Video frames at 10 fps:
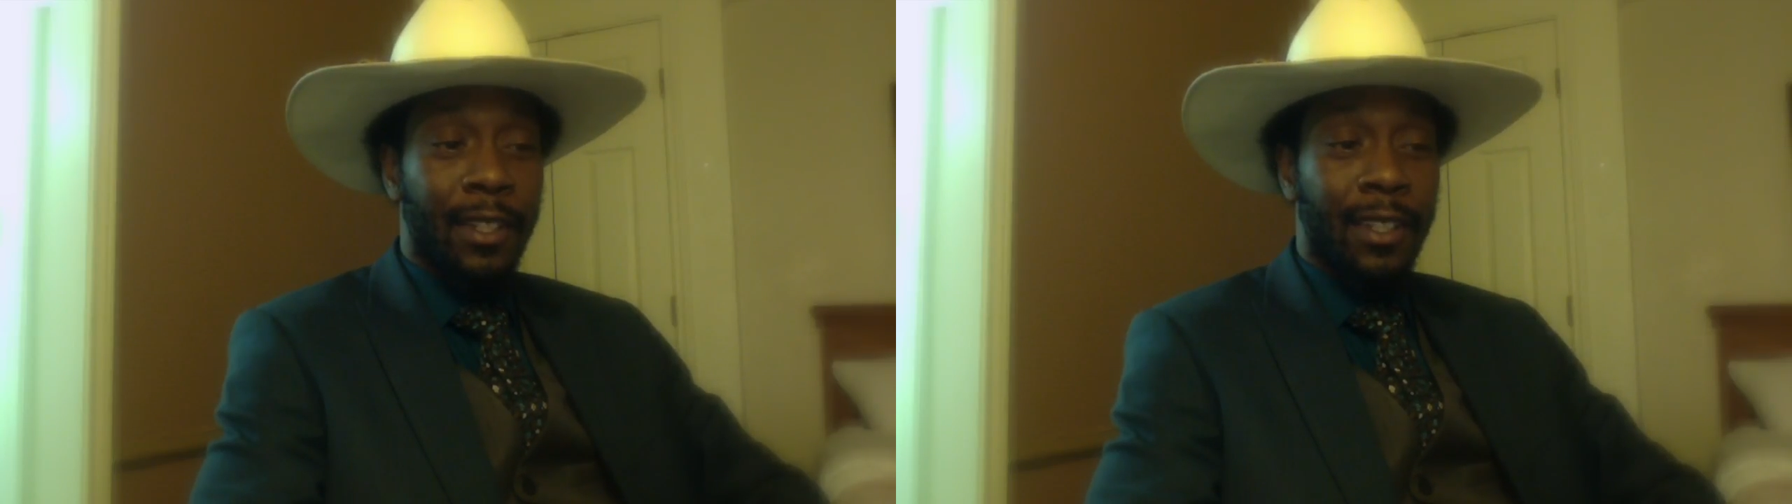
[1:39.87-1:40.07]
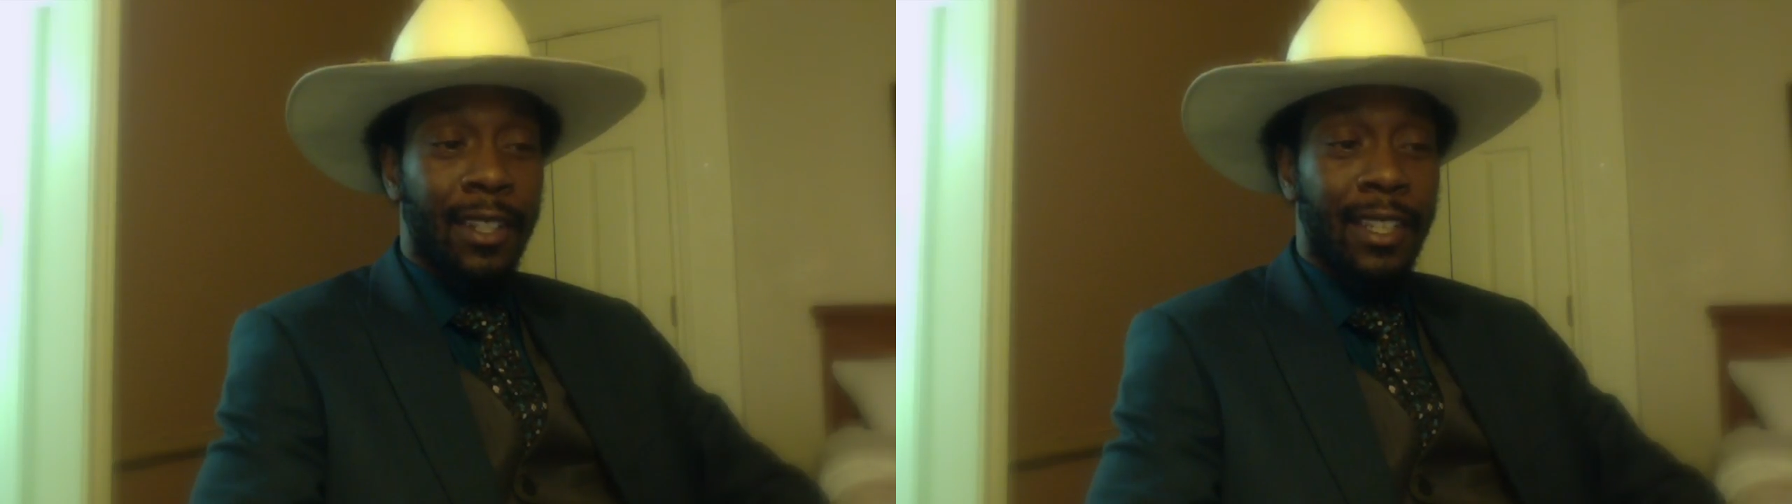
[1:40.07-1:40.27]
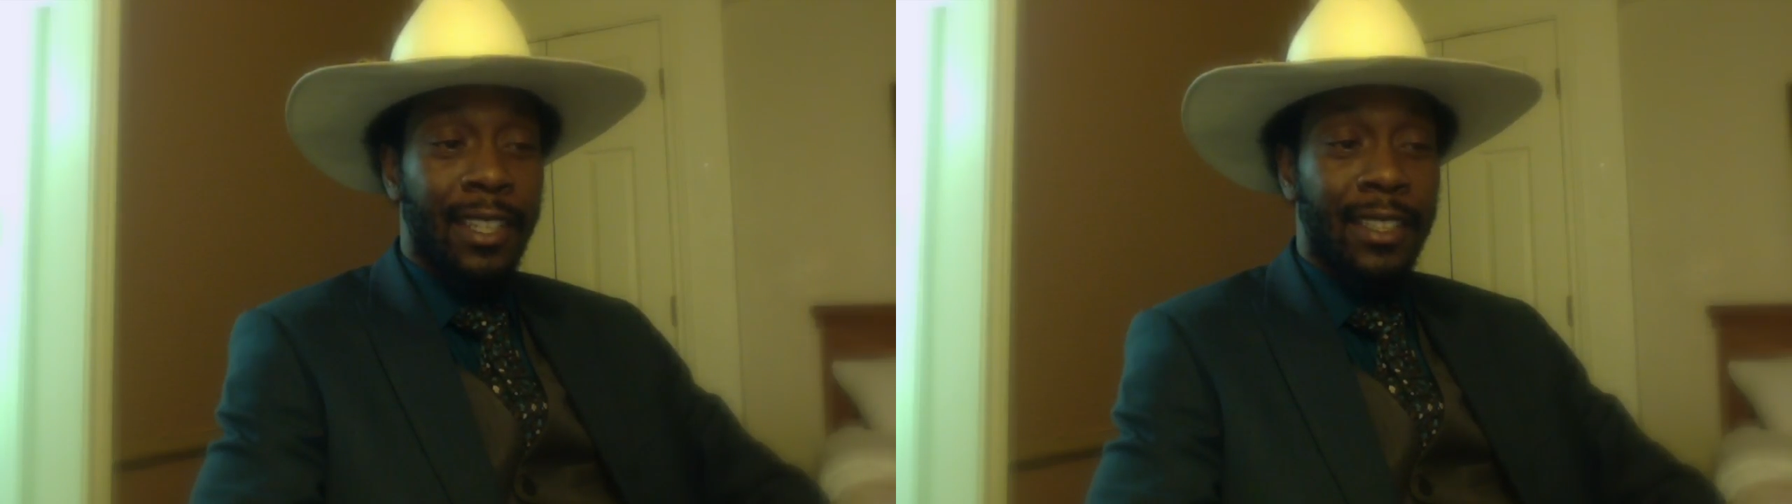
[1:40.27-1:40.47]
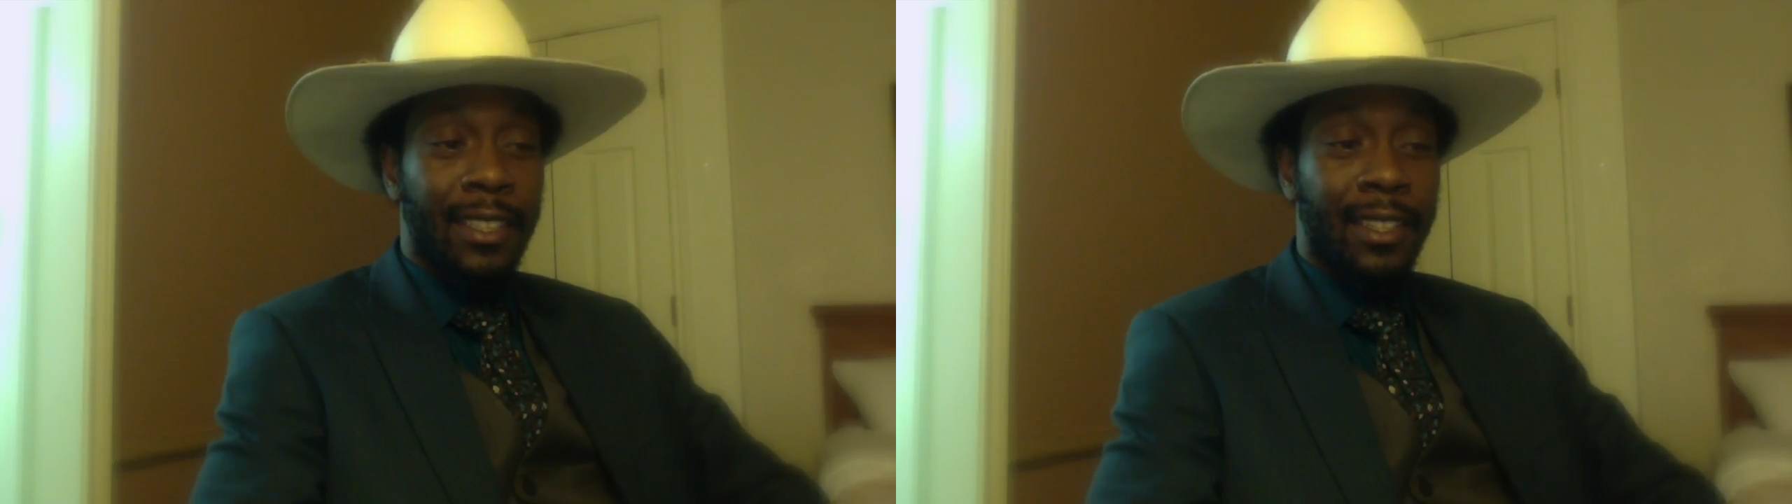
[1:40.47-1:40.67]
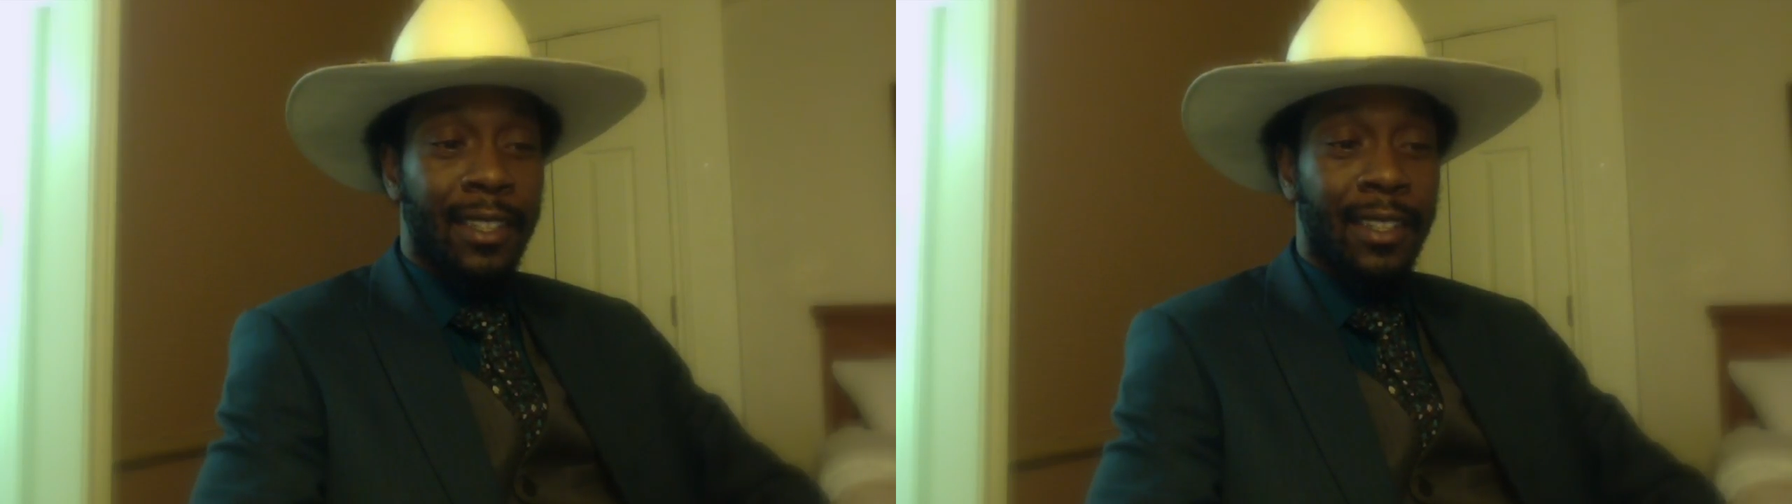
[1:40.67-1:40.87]
little easy
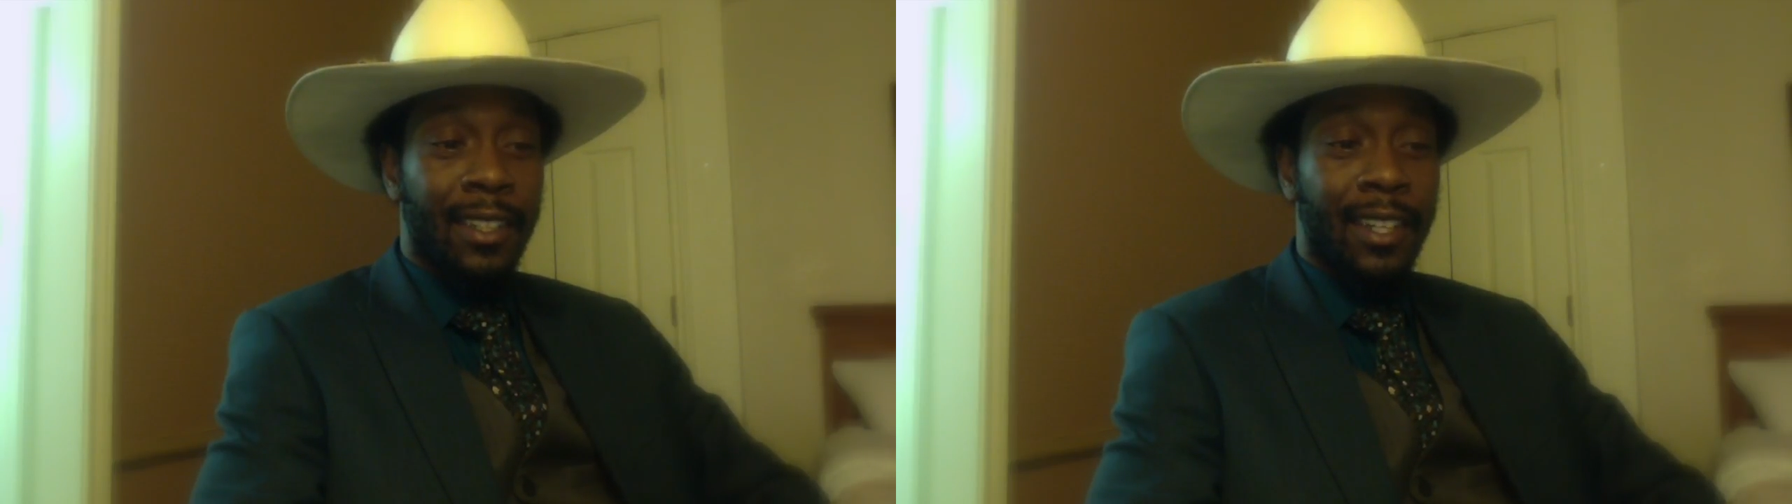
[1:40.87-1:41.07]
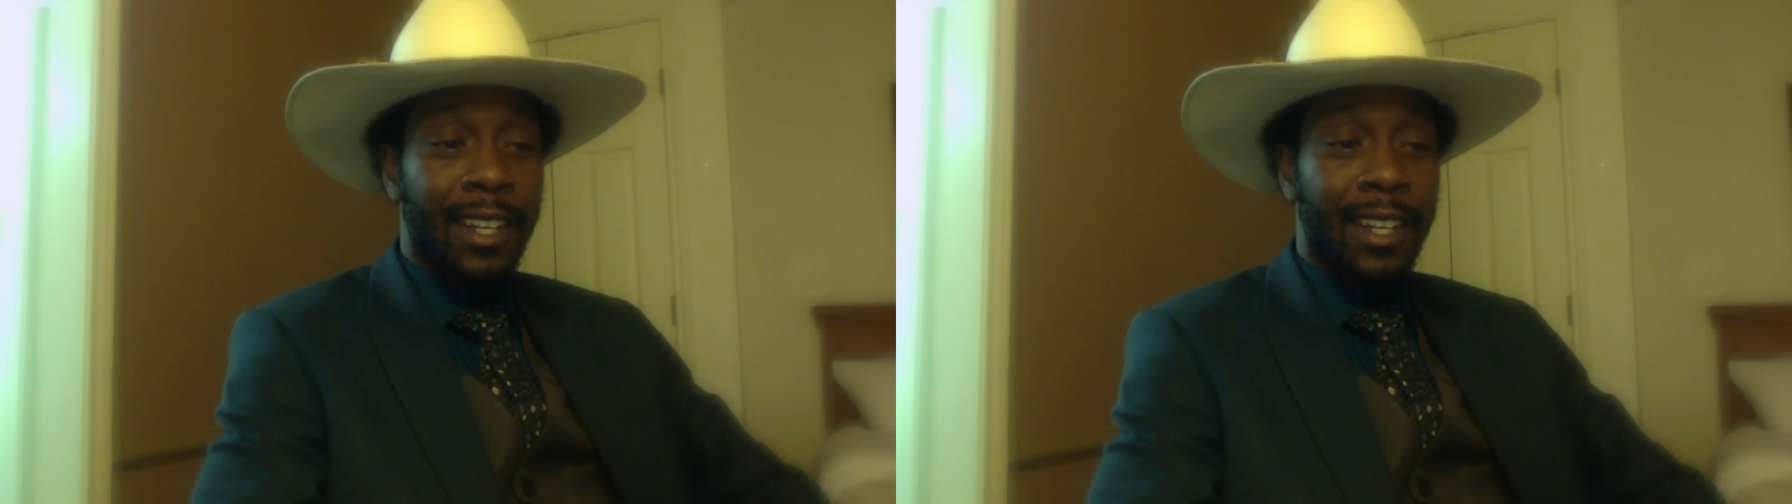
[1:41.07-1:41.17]
little